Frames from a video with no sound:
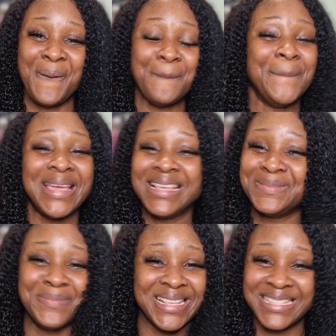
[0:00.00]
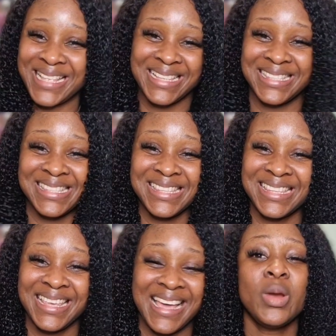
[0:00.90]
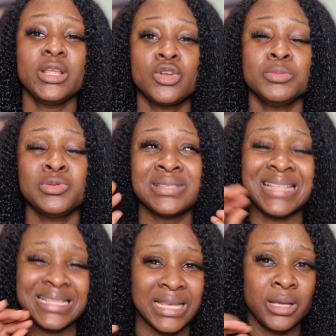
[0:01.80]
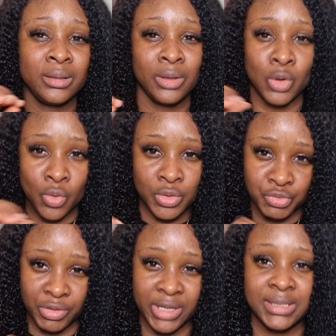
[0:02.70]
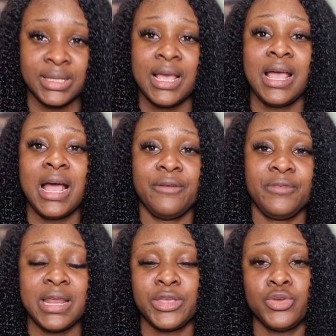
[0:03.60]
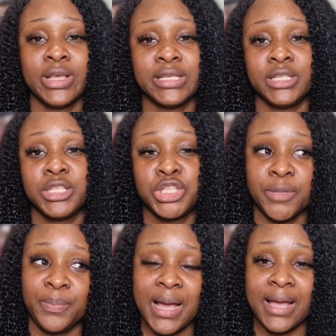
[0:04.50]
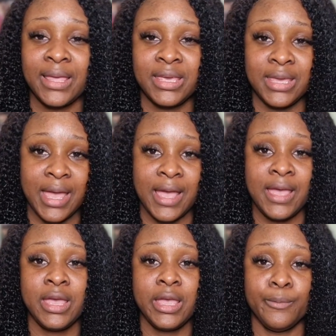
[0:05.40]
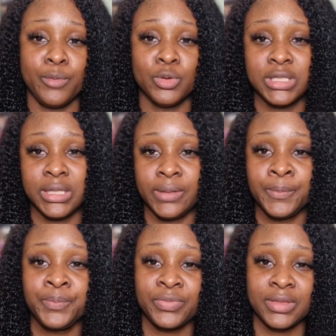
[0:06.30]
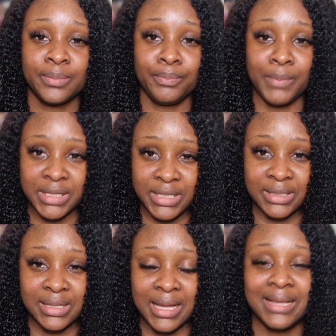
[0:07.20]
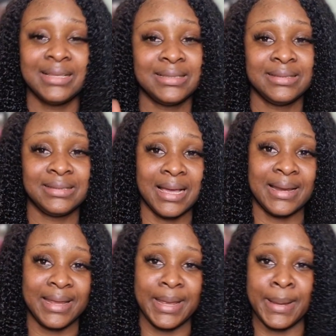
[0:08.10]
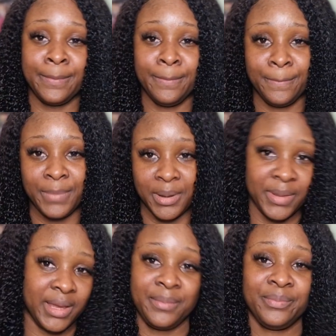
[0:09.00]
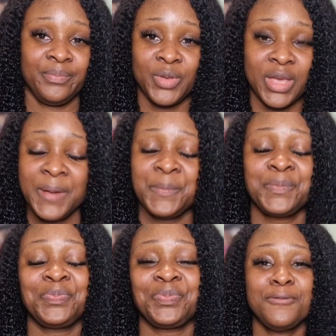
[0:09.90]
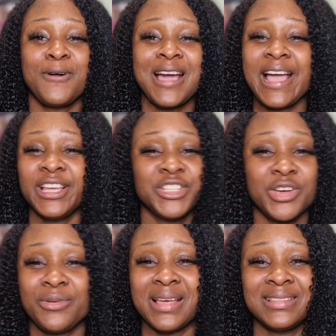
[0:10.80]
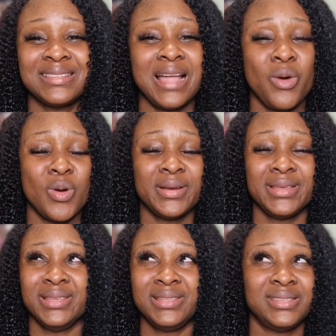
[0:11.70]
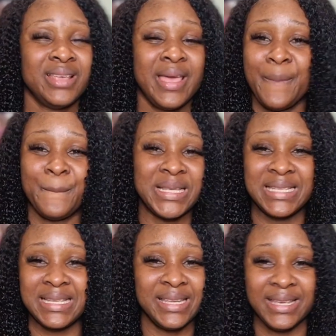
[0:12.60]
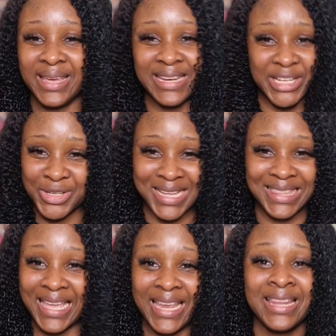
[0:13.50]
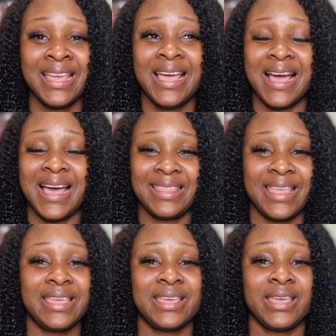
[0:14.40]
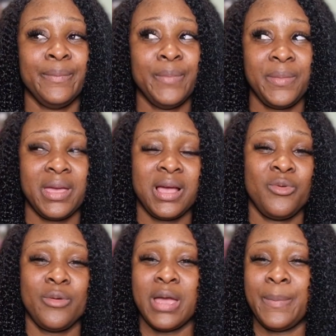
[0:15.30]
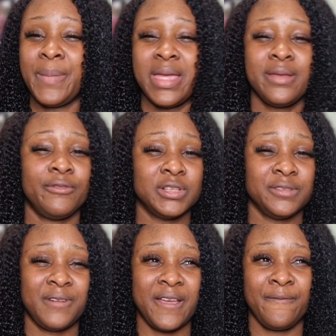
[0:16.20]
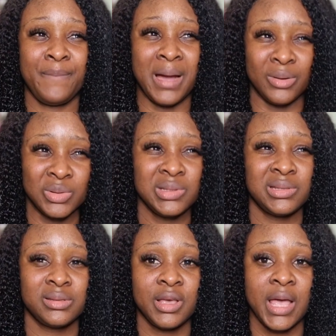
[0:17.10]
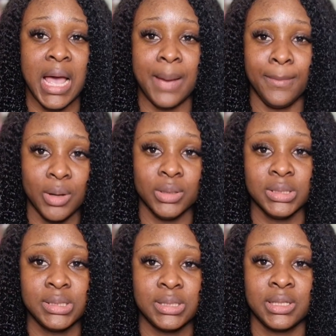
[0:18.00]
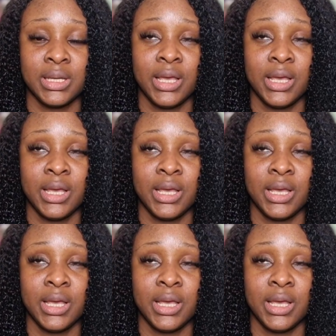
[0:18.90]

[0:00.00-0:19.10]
Make it make sense. When it comes to certain groceries, I feel like you get it cheaper here in Bolton, Manchester than in Birmingham. Okay? For car insurance, that one is basically a national thing. I think in Birmingham we are paying £45 a month.